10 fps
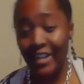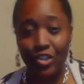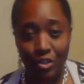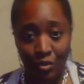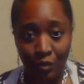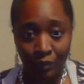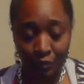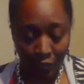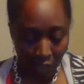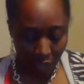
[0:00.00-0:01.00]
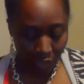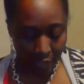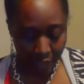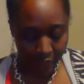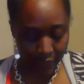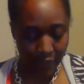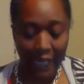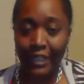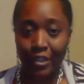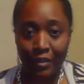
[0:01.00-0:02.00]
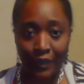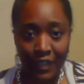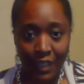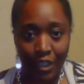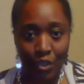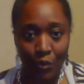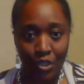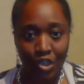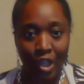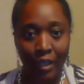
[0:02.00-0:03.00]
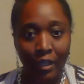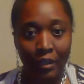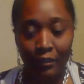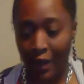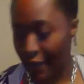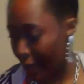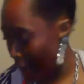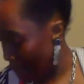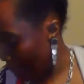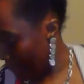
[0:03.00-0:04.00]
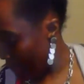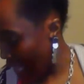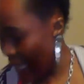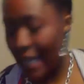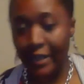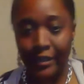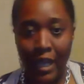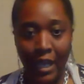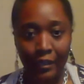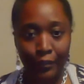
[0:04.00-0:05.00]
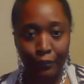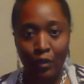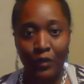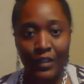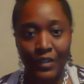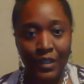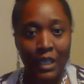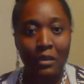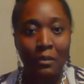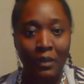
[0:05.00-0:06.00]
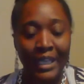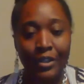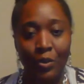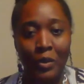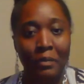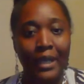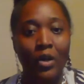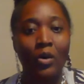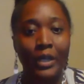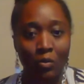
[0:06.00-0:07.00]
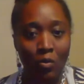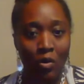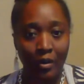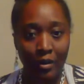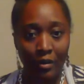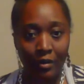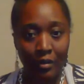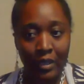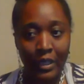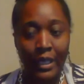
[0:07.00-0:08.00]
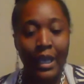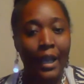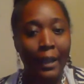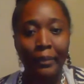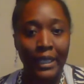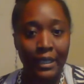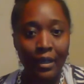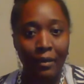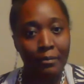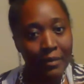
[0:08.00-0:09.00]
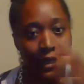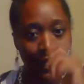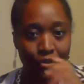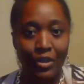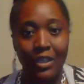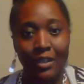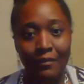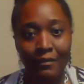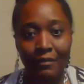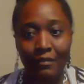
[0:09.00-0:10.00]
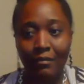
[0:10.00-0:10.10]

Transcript: I do is I turn this into a gel, right? And I throw this in the blender with my coconut water and I blend it up and I drink it.